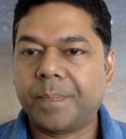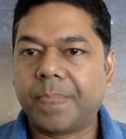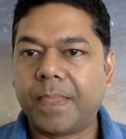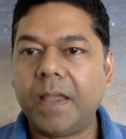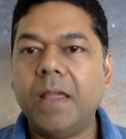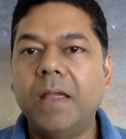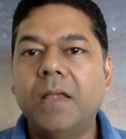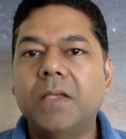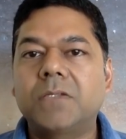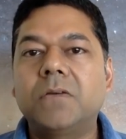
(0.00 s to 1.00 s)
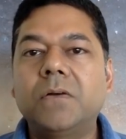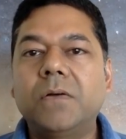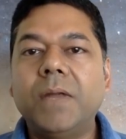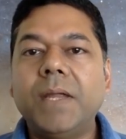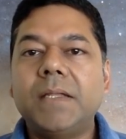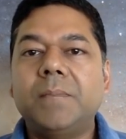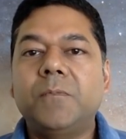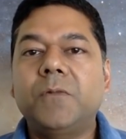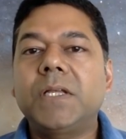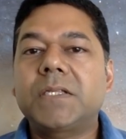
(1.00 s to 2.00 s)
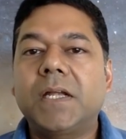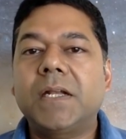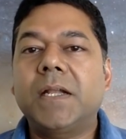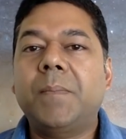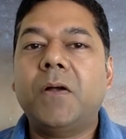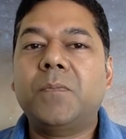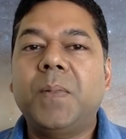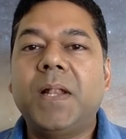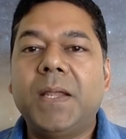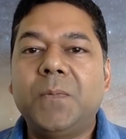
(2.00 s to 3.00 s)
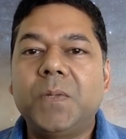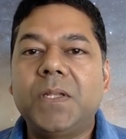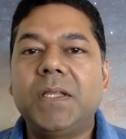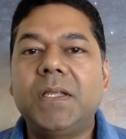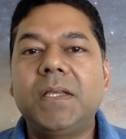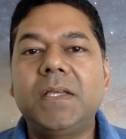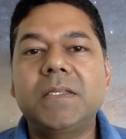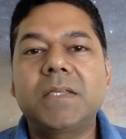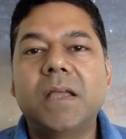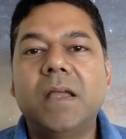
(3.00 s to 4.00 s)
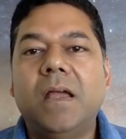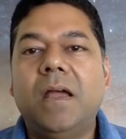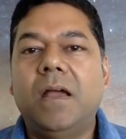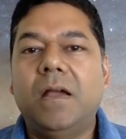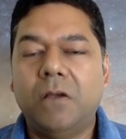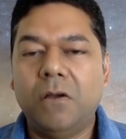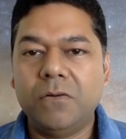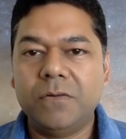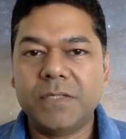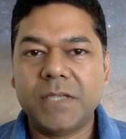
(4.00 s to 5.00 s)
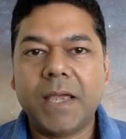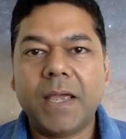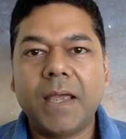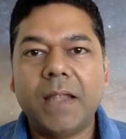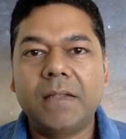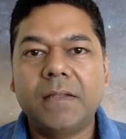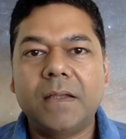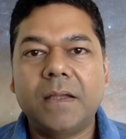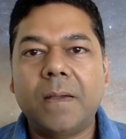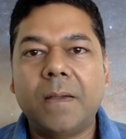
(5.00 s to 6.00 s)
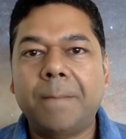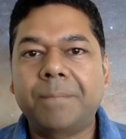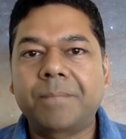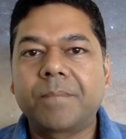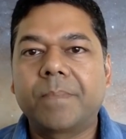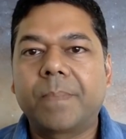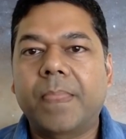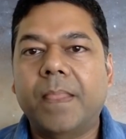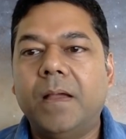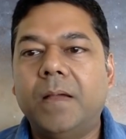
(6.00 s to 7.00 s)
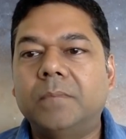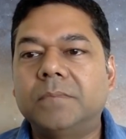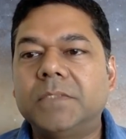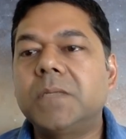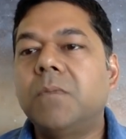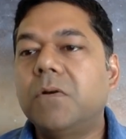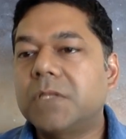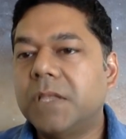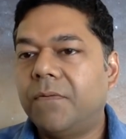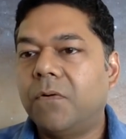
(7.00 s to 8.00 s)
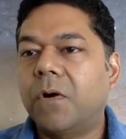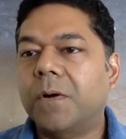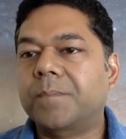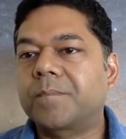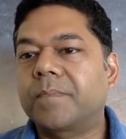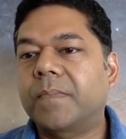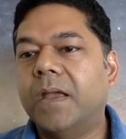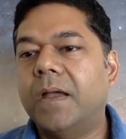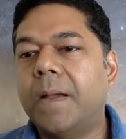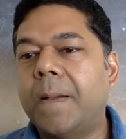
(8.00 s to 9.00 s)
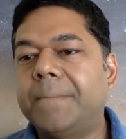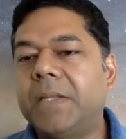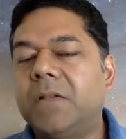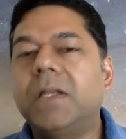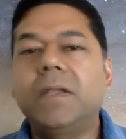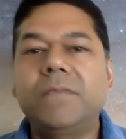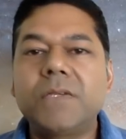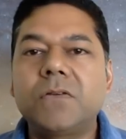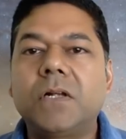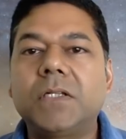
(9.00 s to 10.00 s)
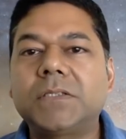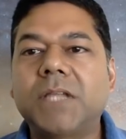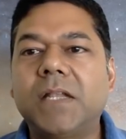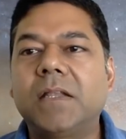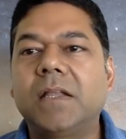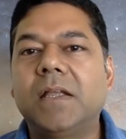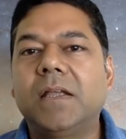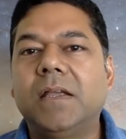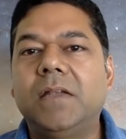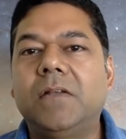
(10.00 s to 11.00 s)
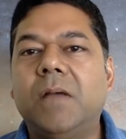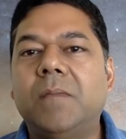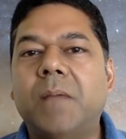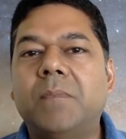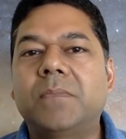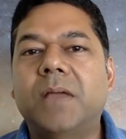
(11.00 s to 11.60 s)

Okay, so great. I'm really excited about playing with these codes, and these are mostly for individuals. Then I'm